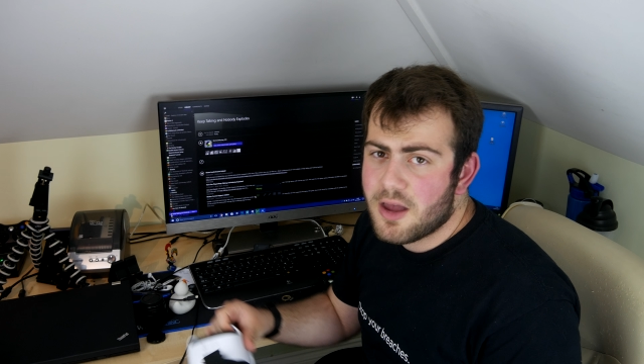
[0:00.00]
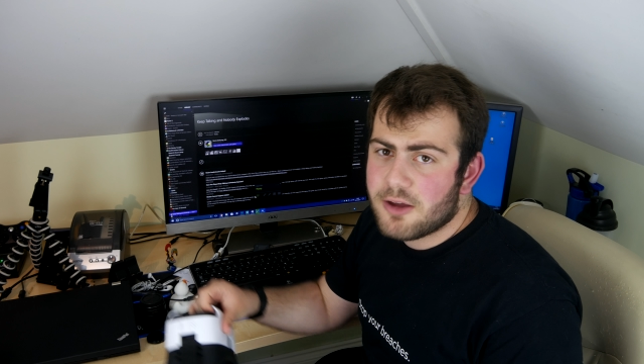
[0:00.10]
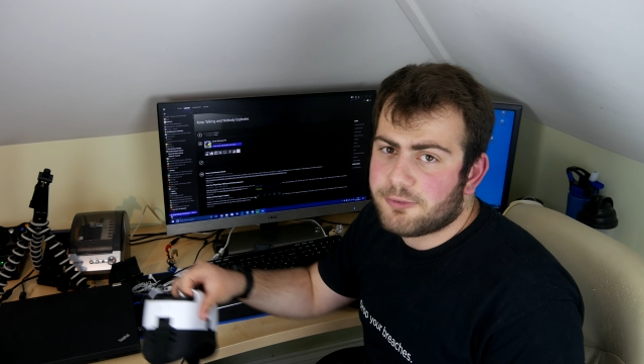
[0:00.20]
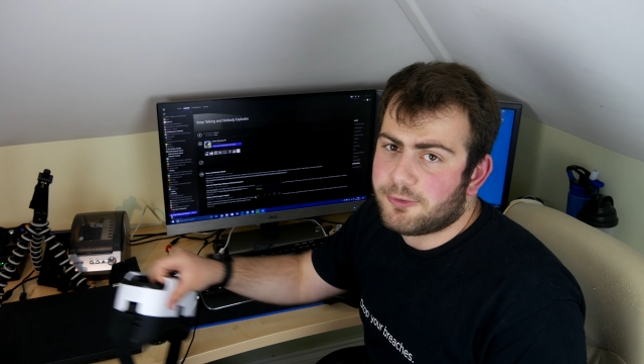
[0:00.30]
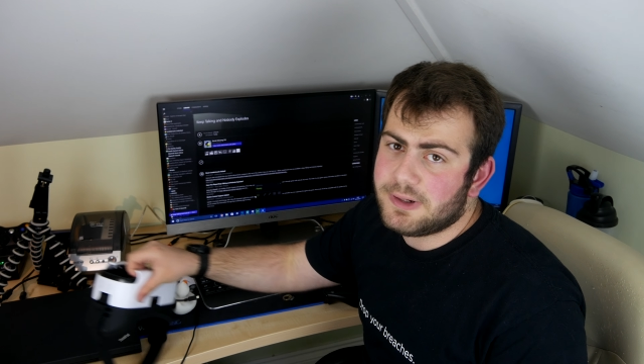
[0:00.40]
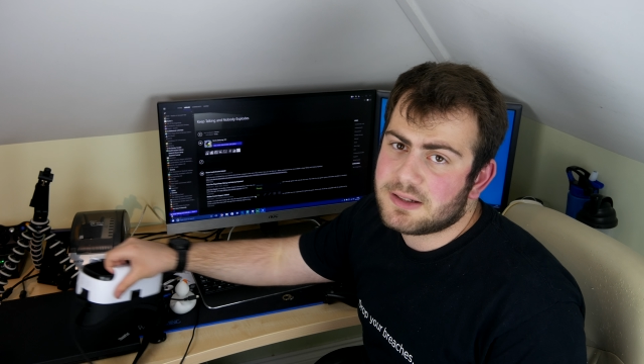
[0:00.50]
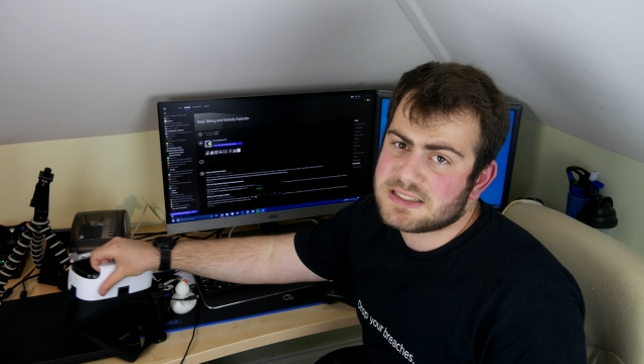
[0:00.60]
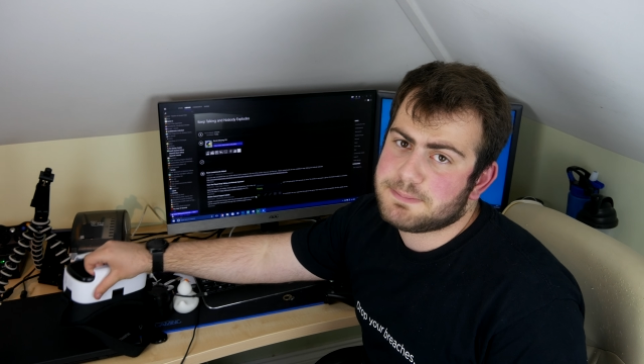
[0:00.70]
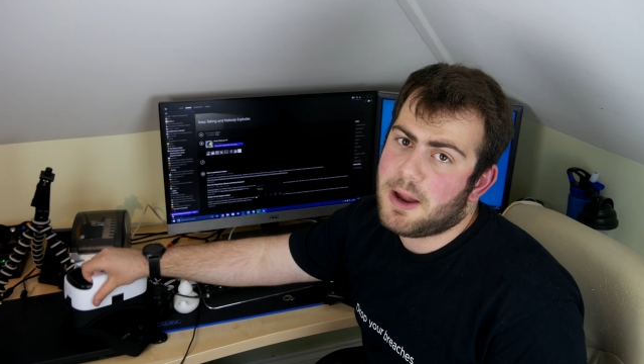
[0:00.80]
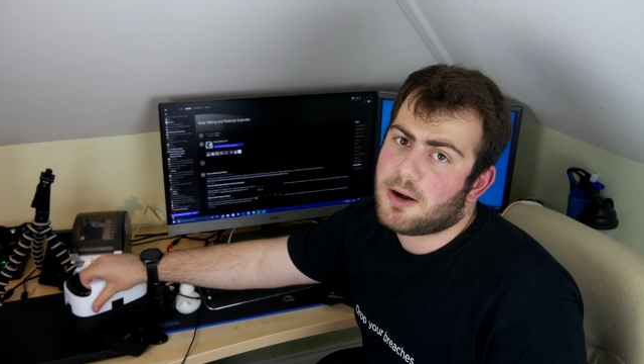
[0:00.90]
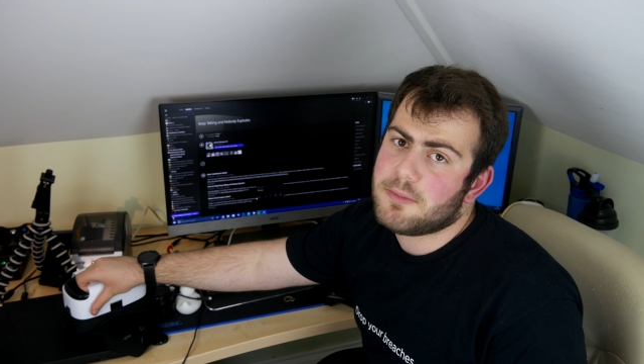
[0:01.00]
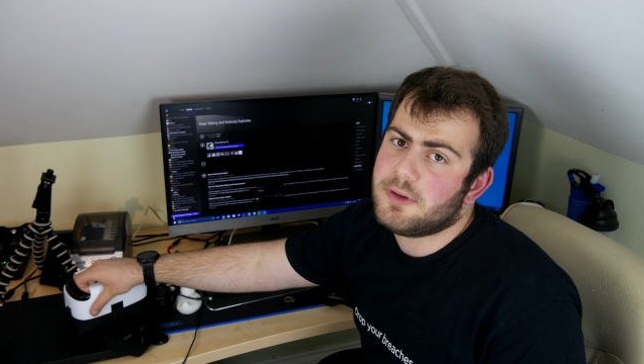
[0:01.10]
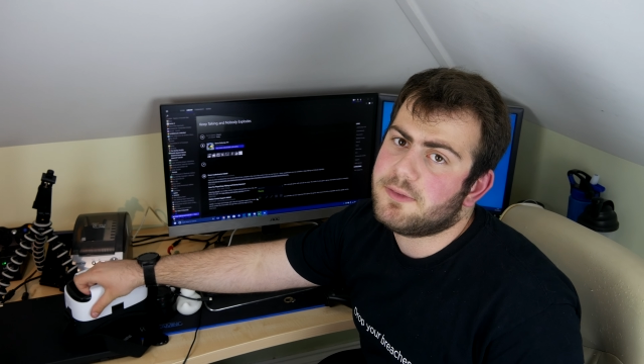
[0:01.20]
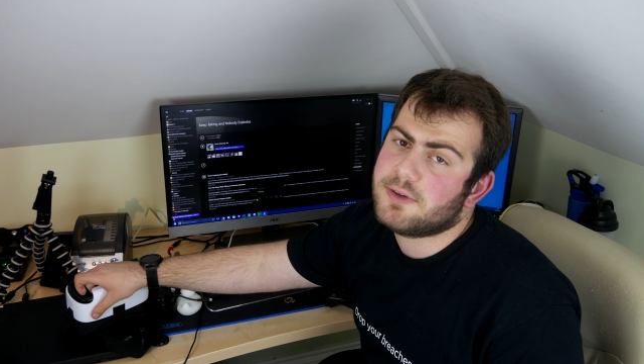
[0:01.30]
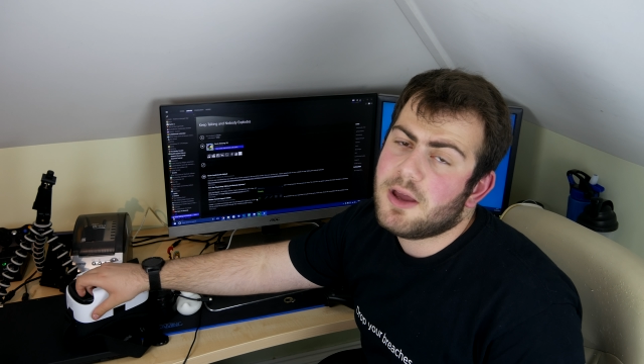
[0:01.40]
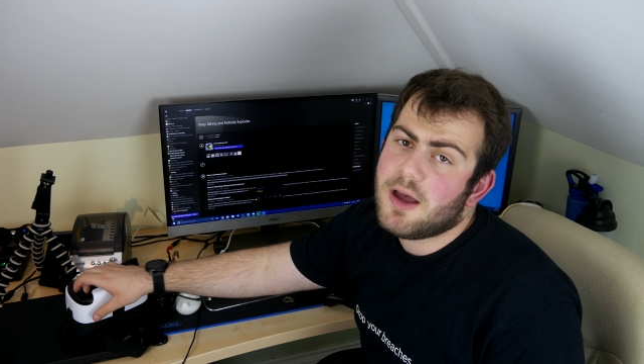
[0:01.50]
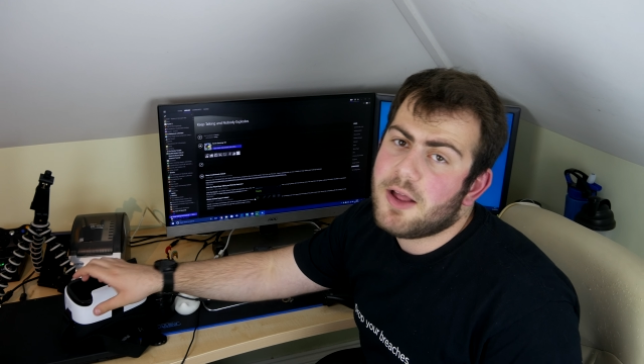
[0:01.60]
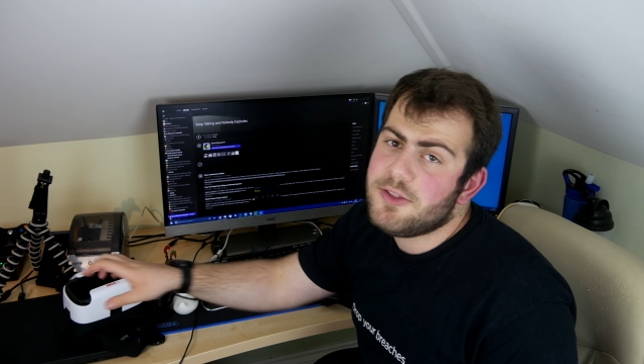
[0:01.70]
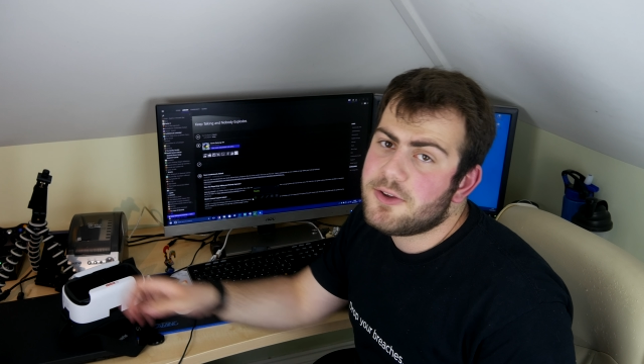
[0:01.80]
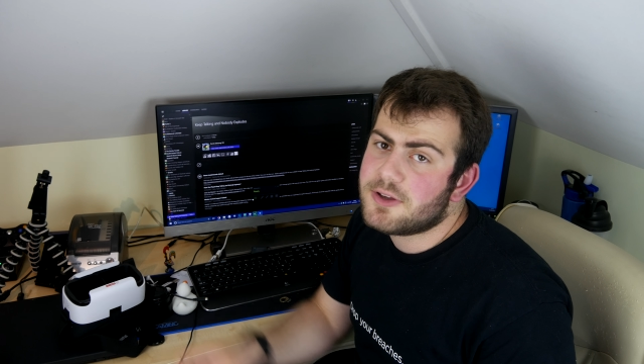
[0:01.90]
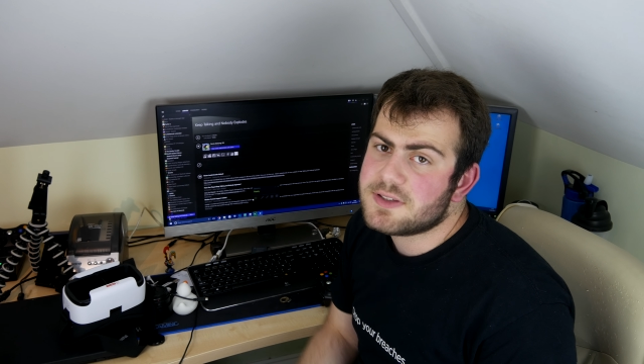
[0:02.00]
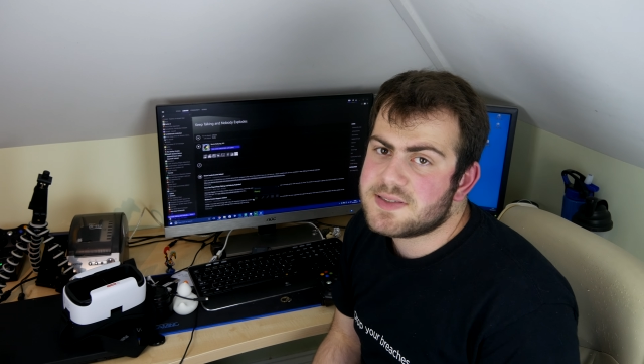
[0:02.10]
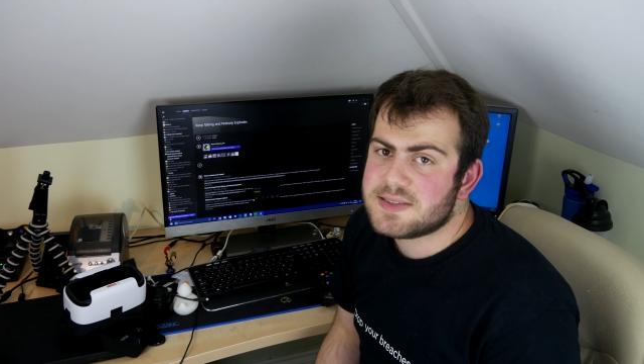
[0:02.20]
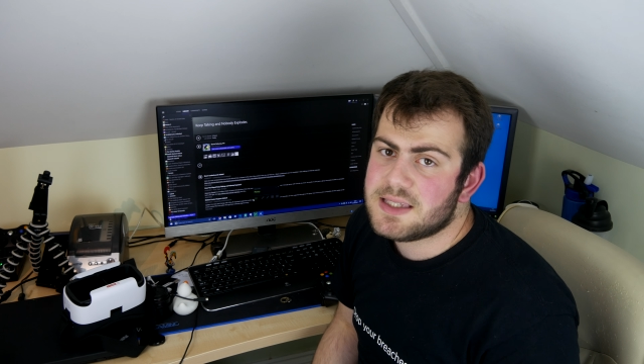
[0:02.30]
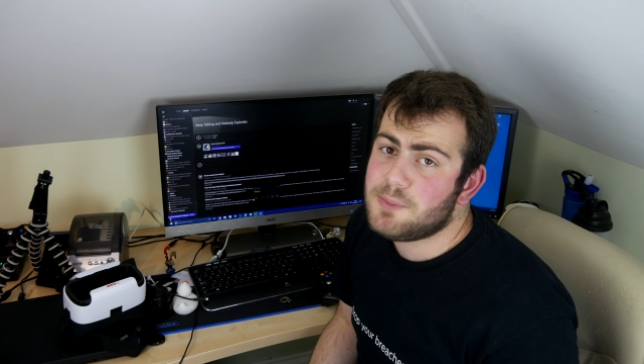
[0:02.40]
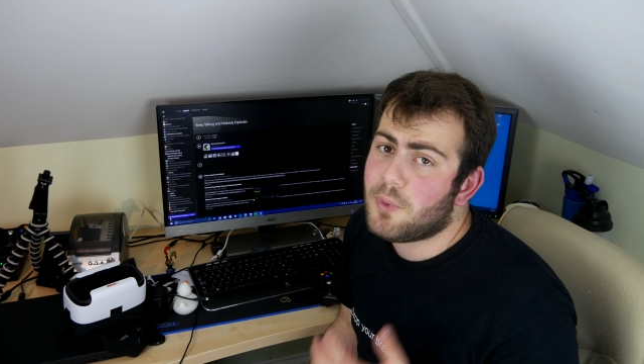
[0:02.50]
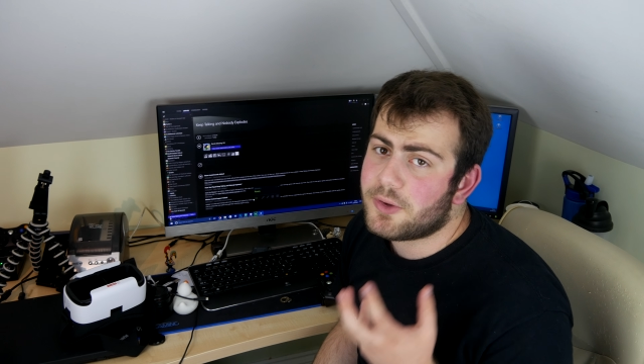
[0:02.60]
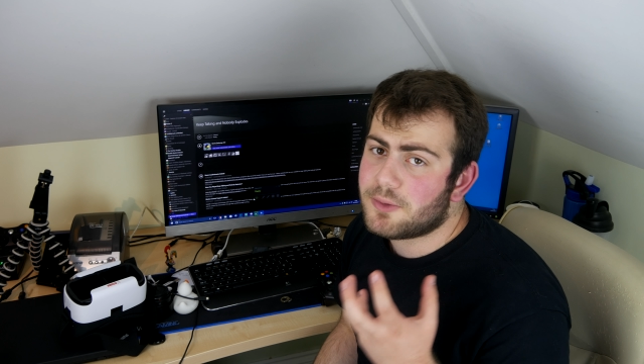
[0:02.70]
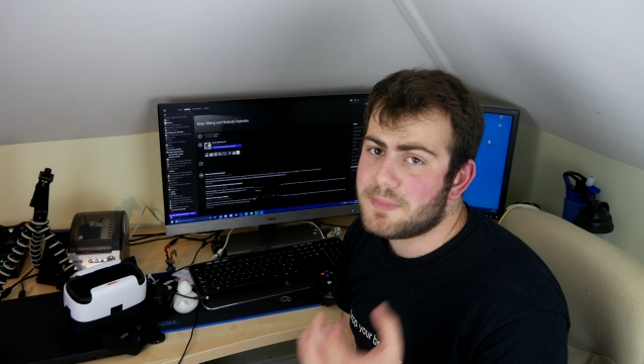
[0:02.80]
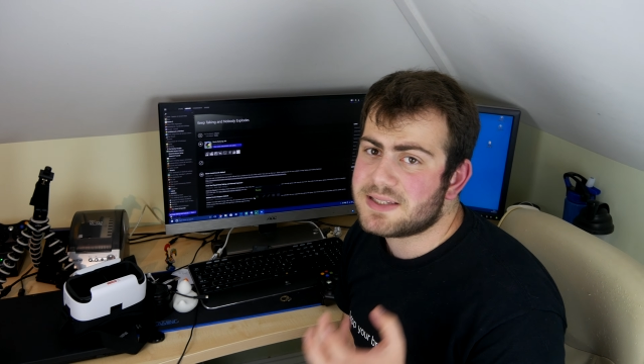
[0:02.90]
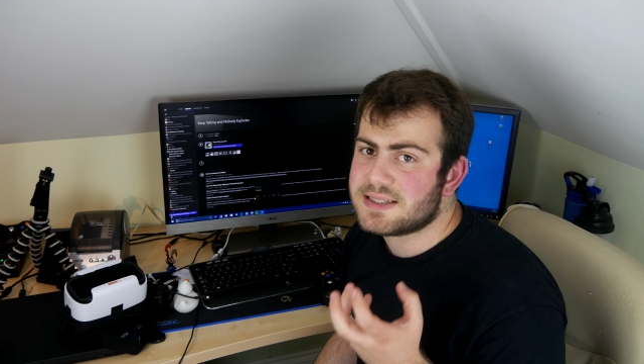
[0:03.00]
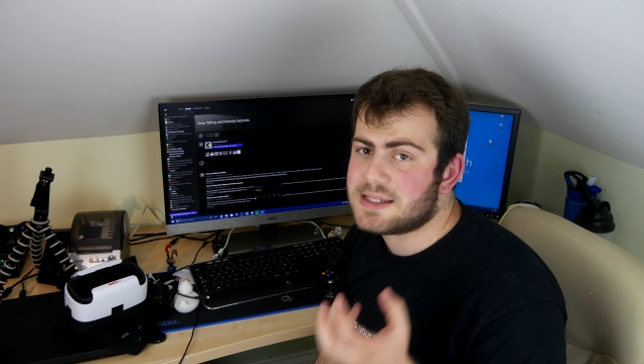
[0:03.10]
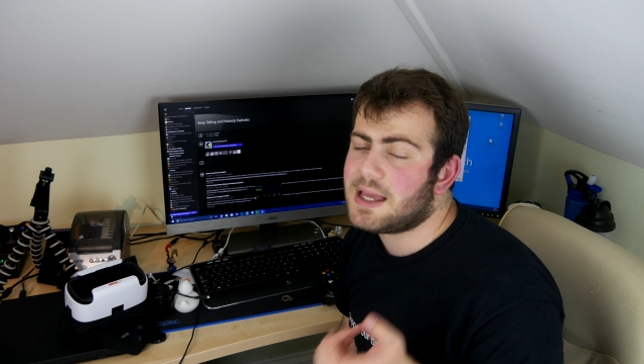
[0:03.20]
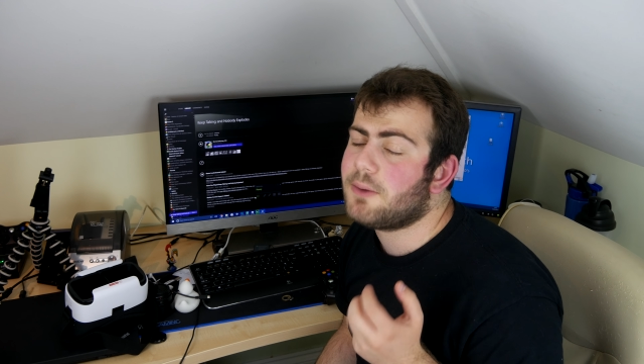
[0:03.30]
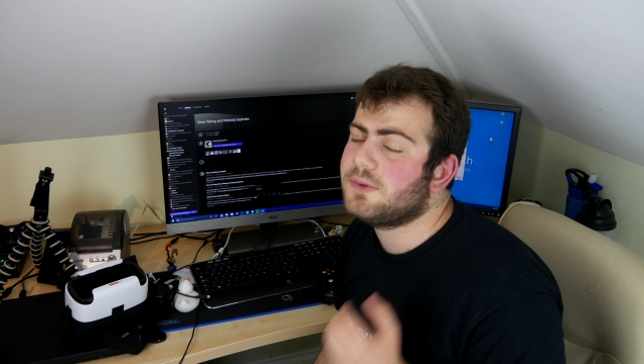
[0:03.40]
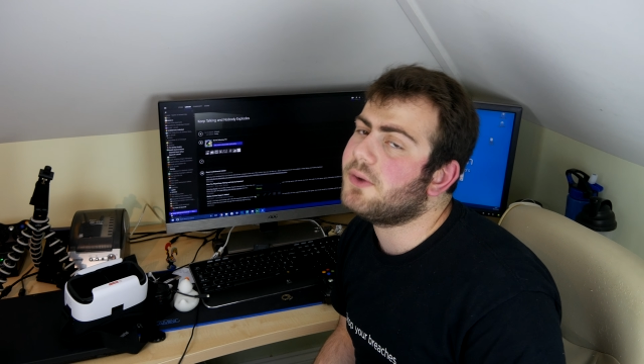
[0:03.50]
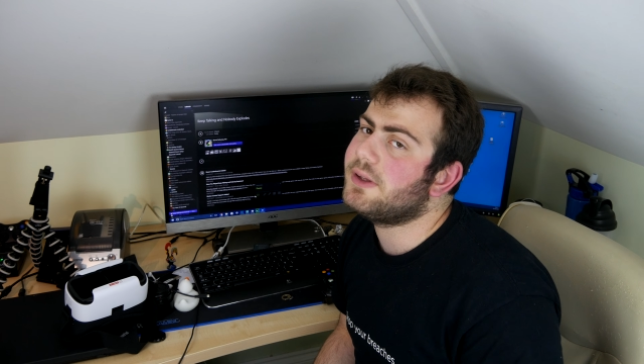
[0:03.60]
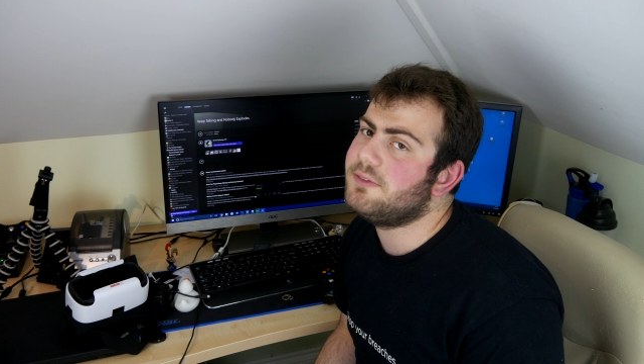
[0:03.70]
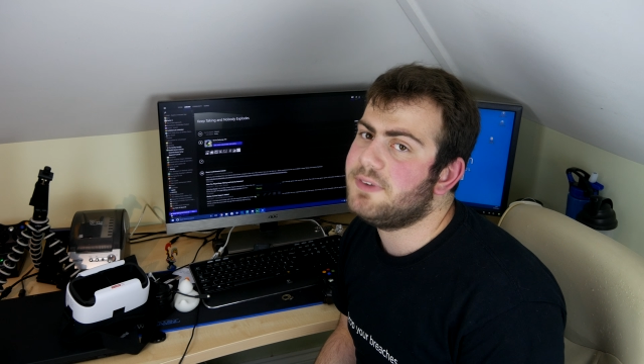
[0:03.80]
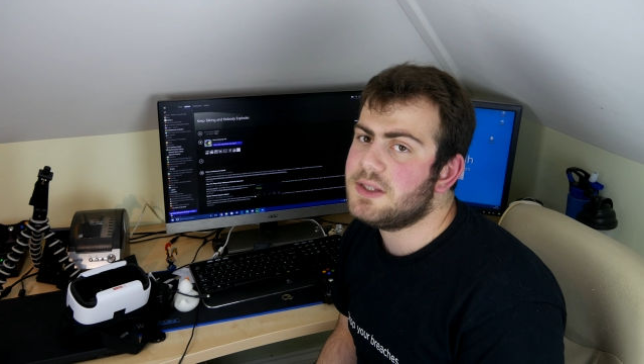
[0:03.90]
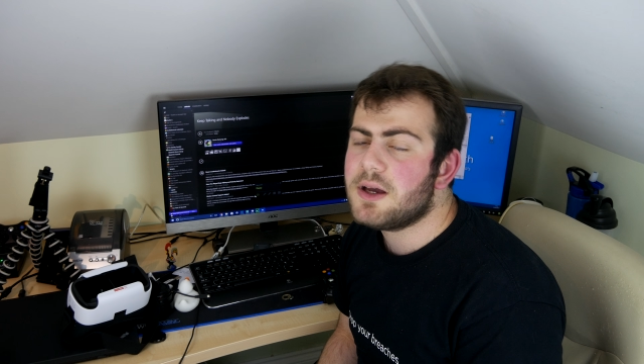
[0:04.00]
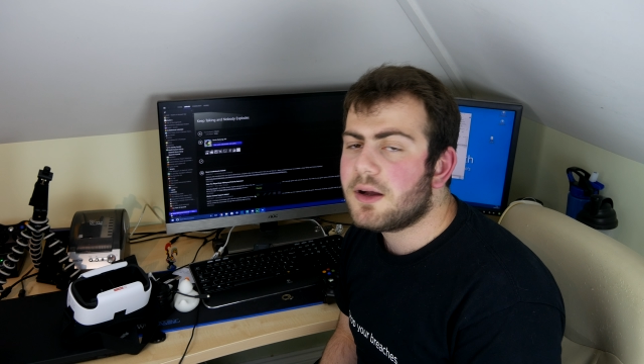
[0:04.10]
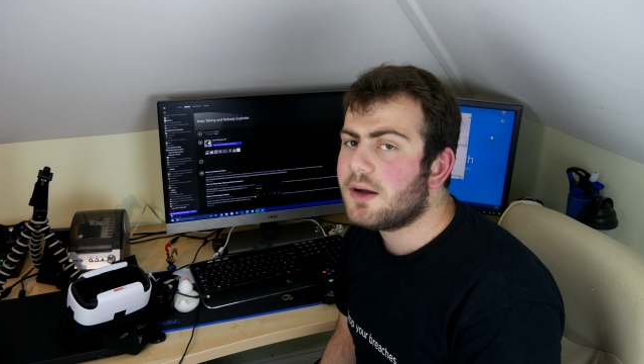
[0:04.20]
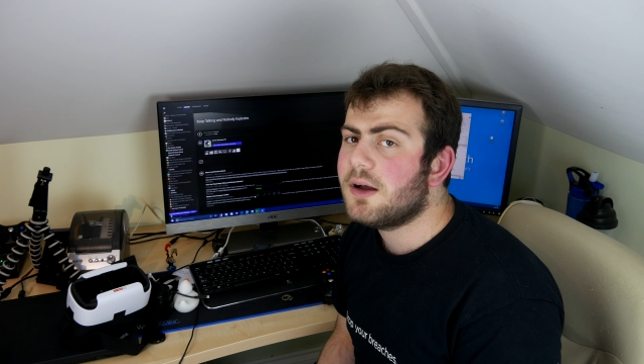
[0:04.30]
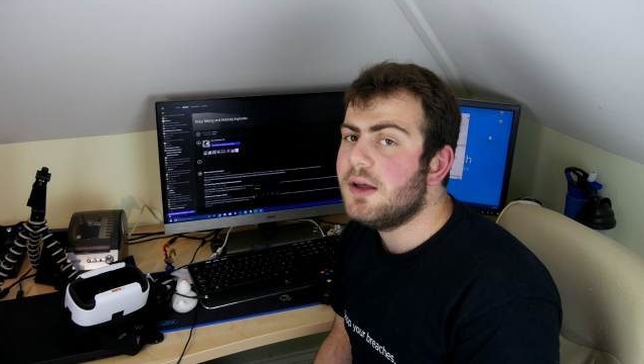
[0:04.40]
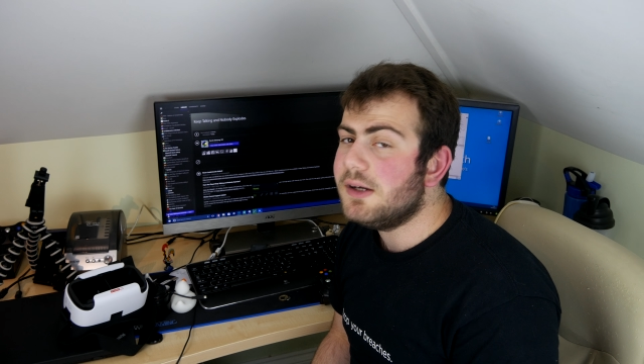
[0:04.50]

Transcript: free experiment, and you can see what you're missing out on in VR,